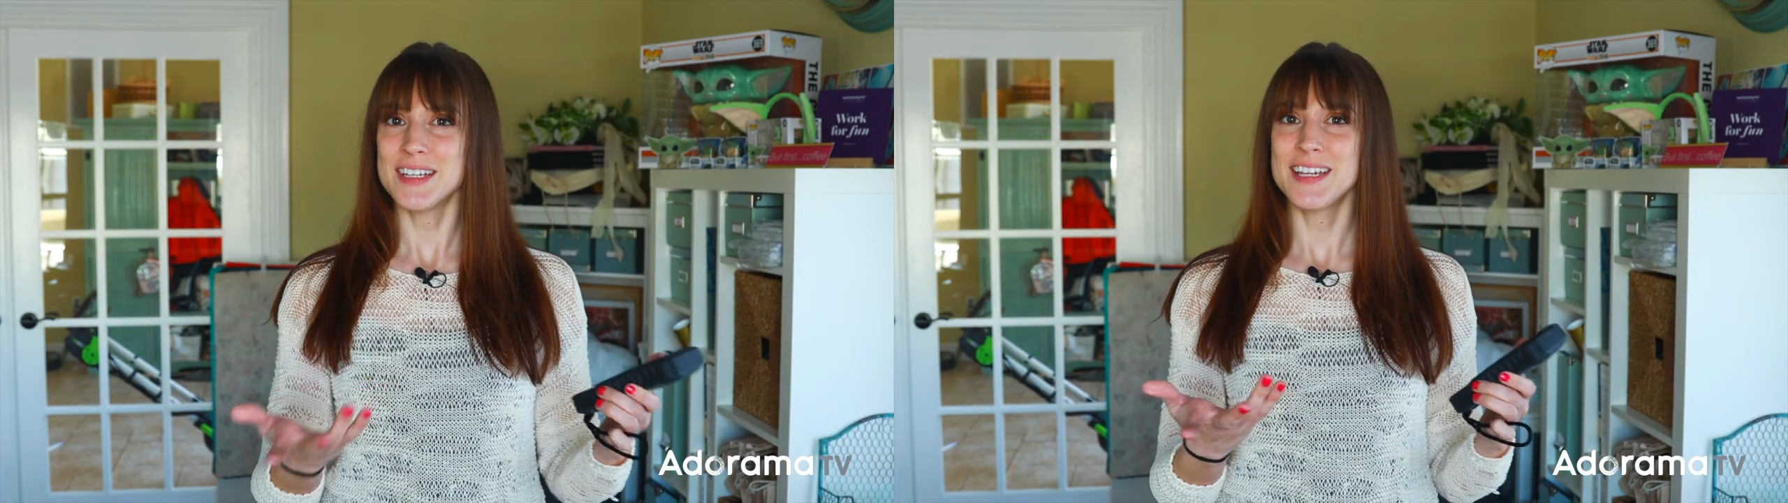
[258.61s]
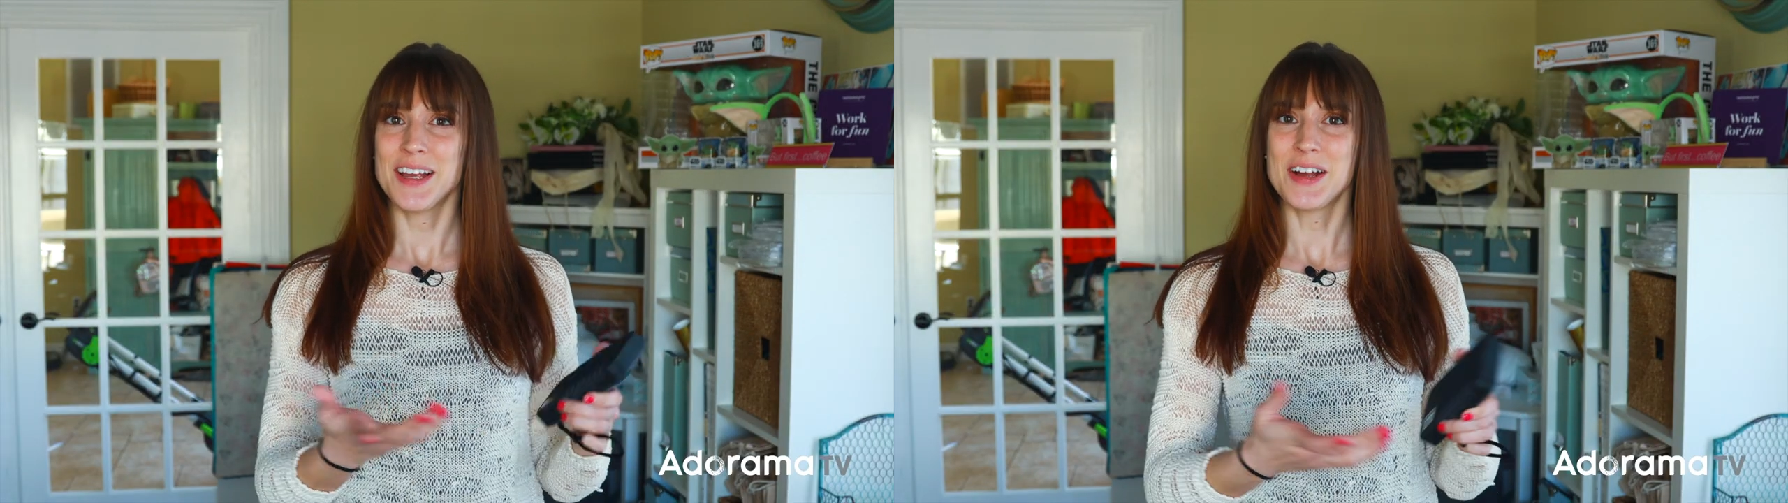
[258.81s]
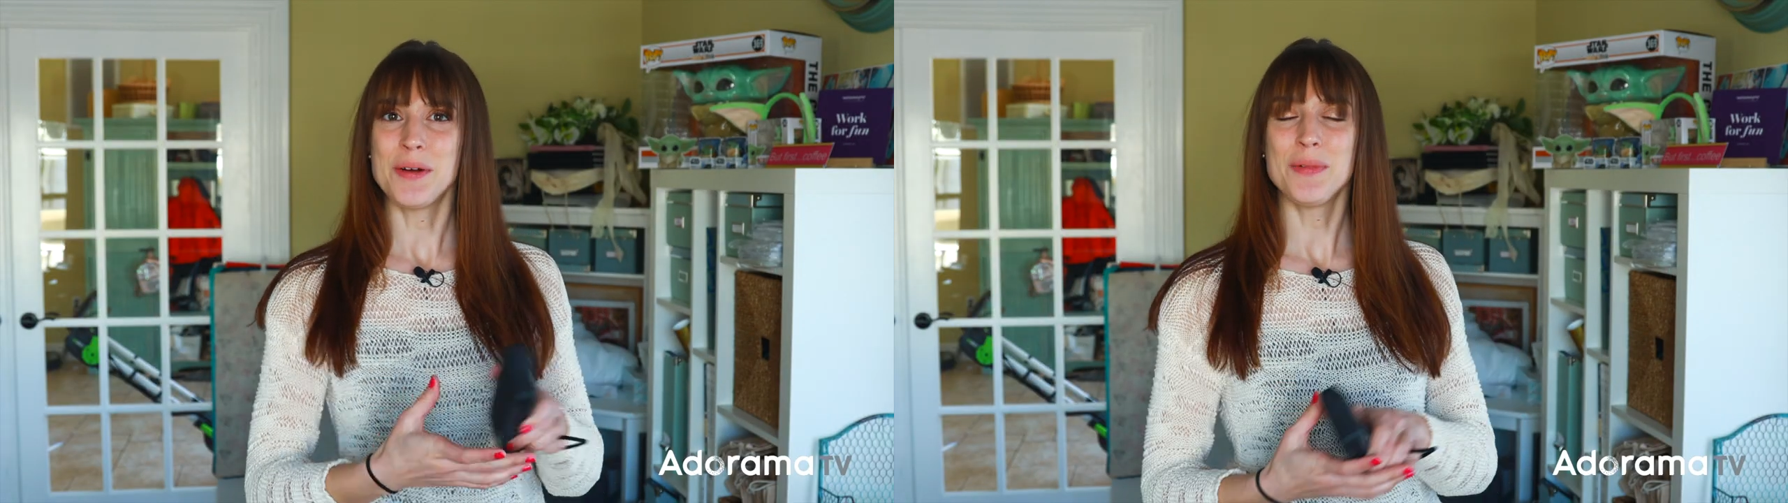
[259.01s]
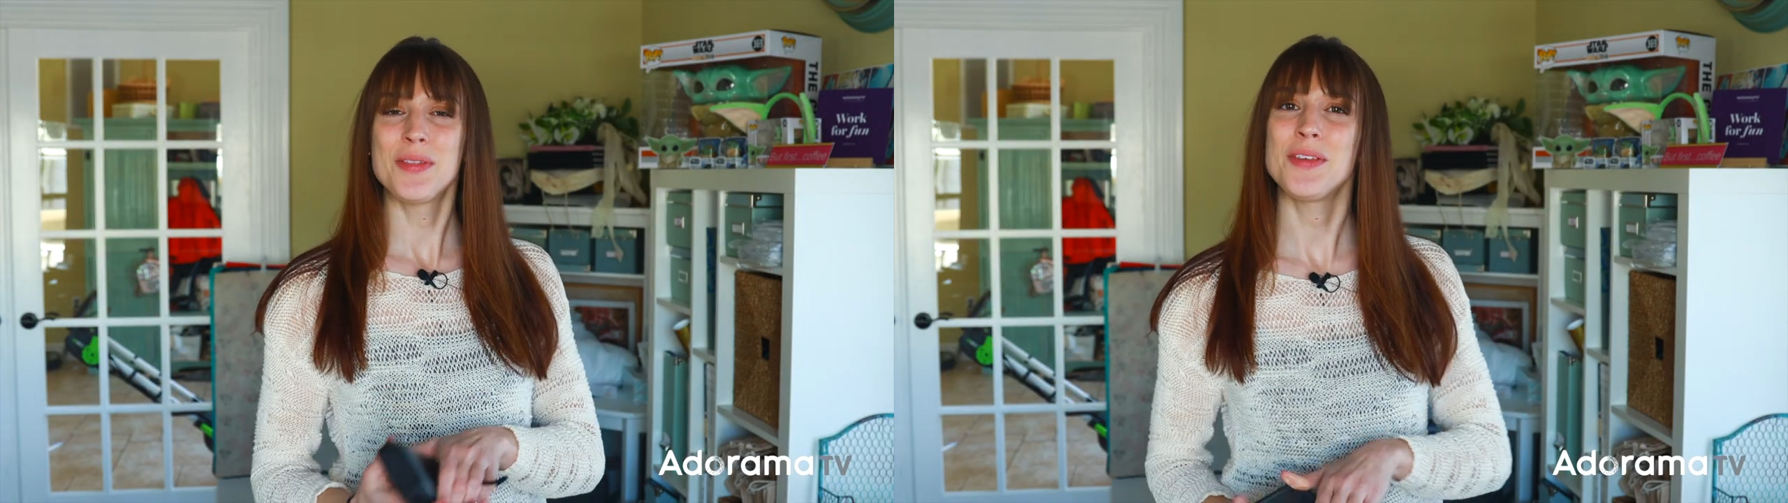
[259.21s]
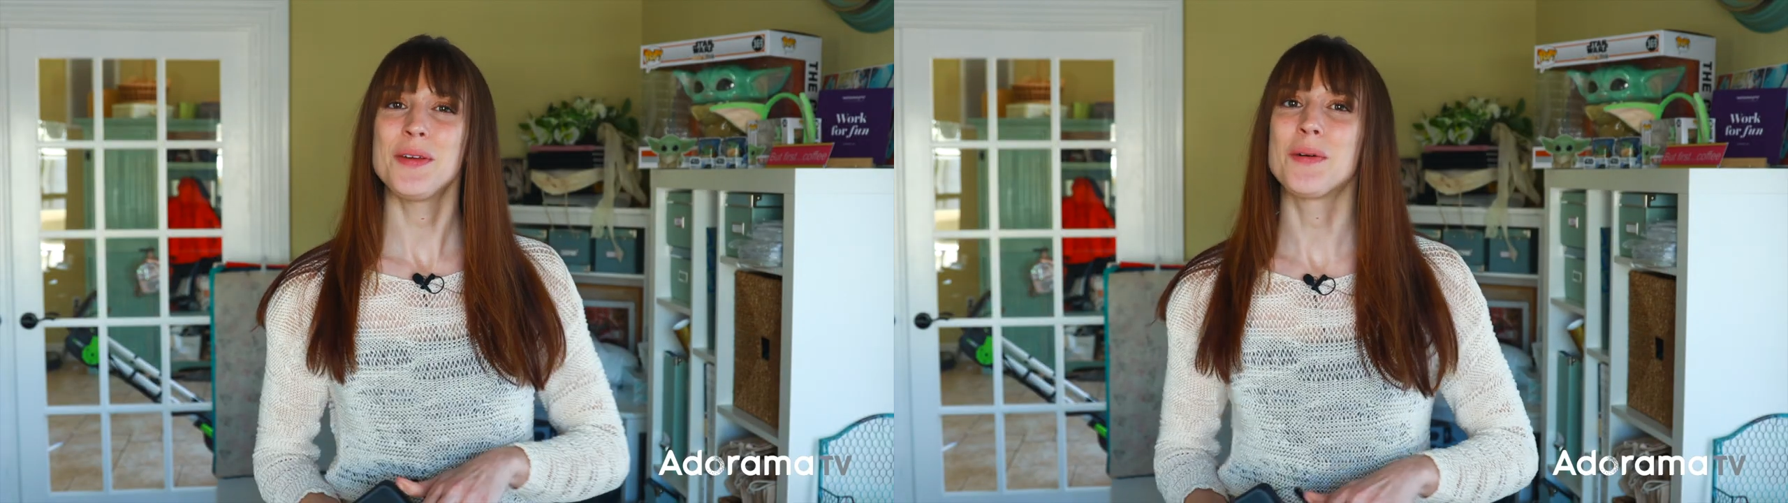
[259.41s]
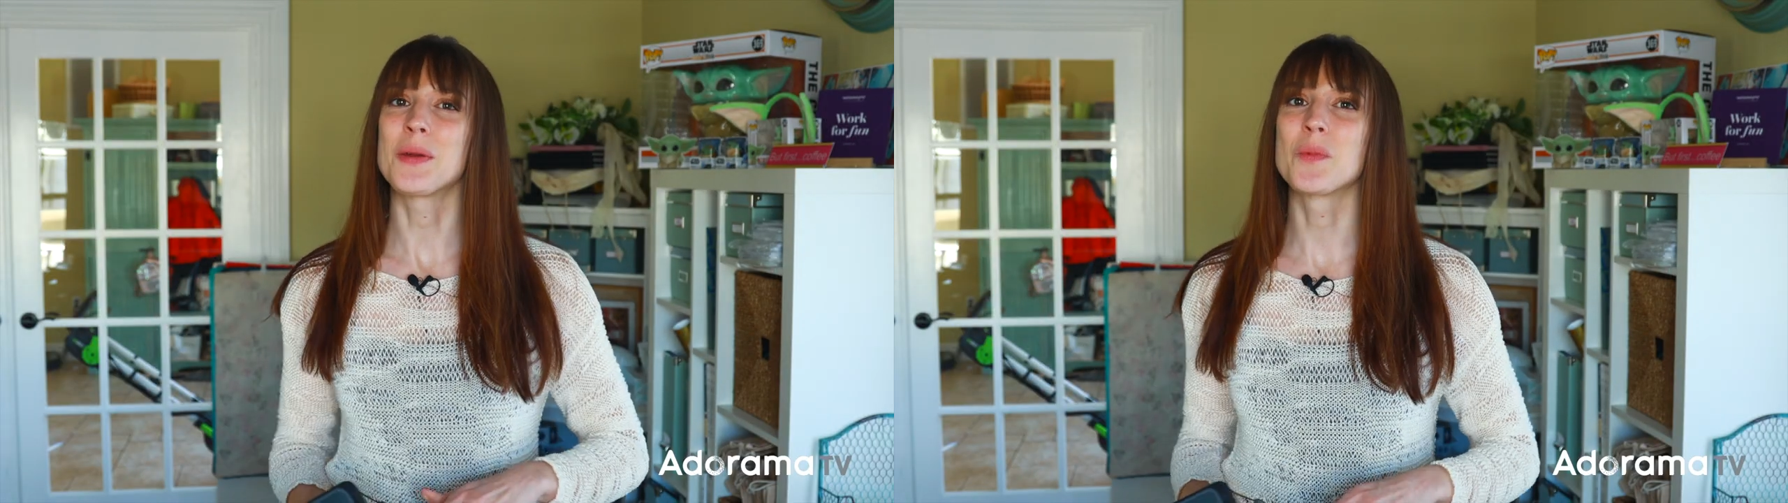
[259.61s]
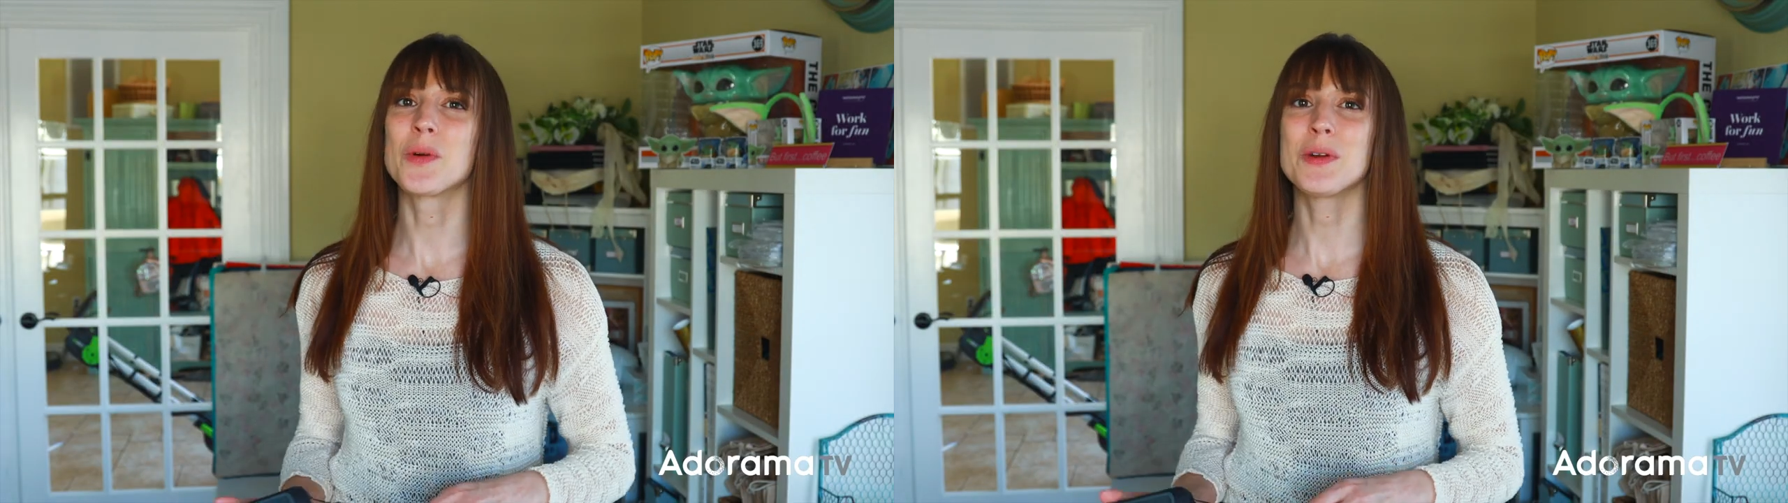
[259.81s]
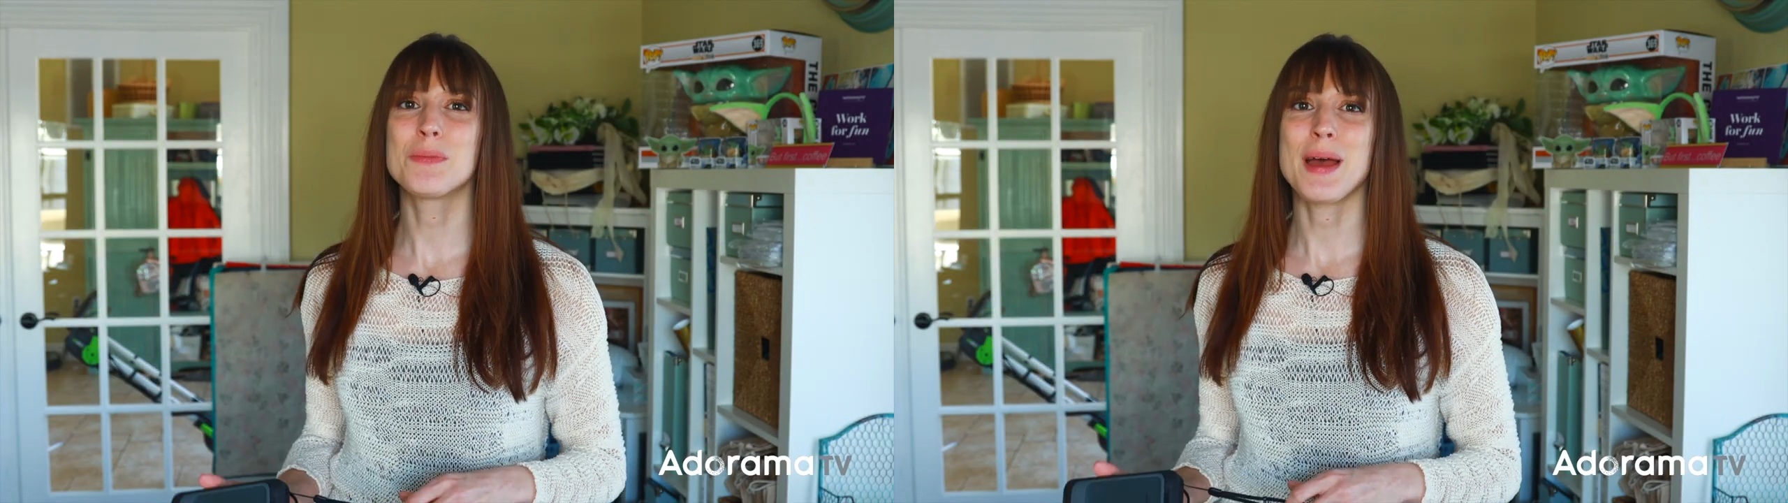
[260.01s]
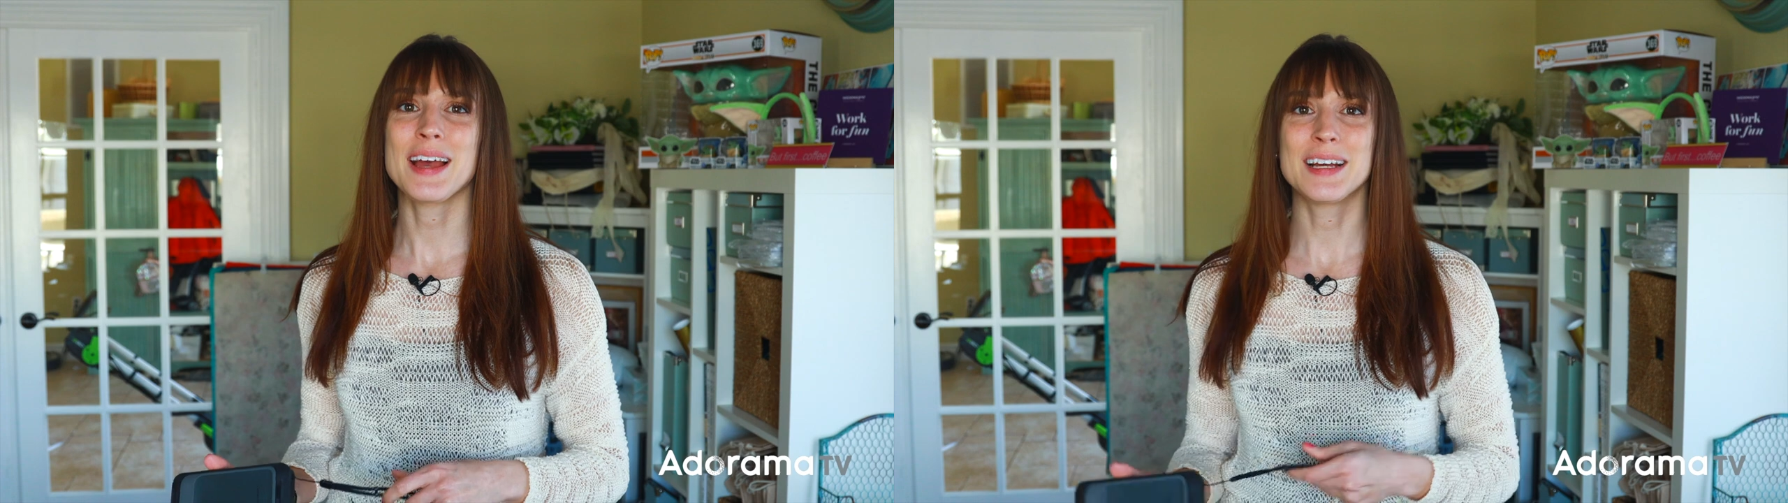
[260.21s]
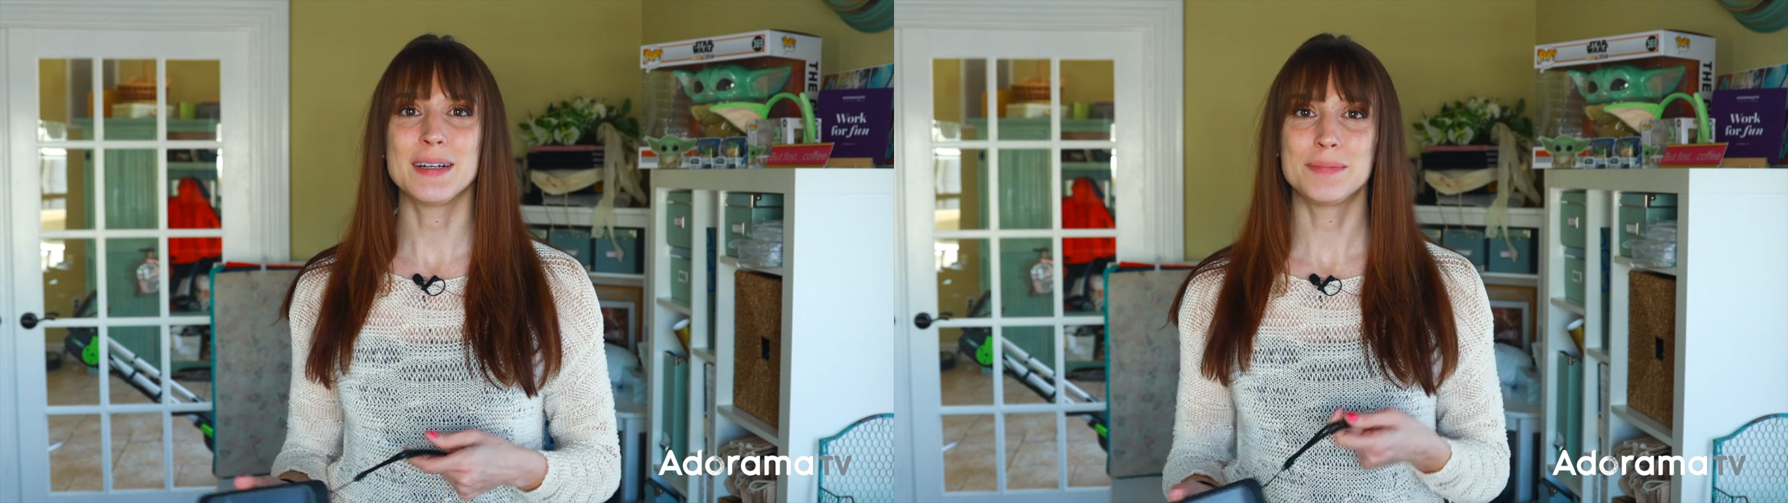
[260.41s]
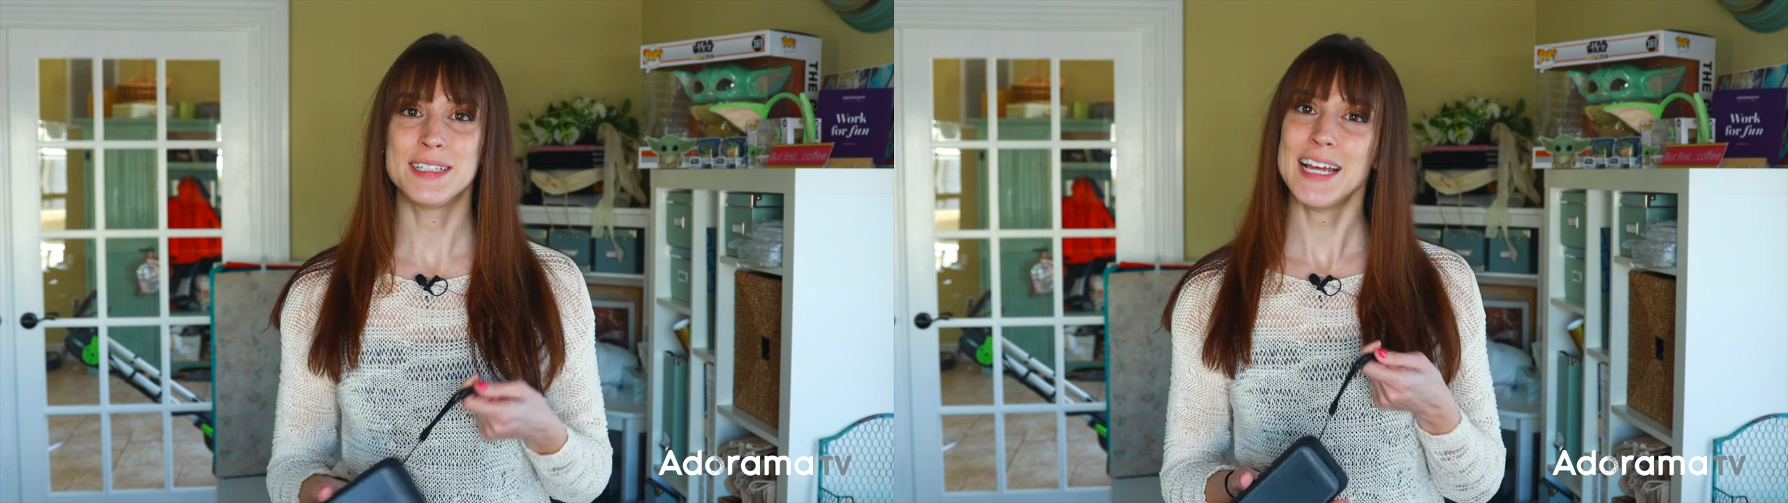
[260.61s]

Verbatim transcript: can take home with you on World Backup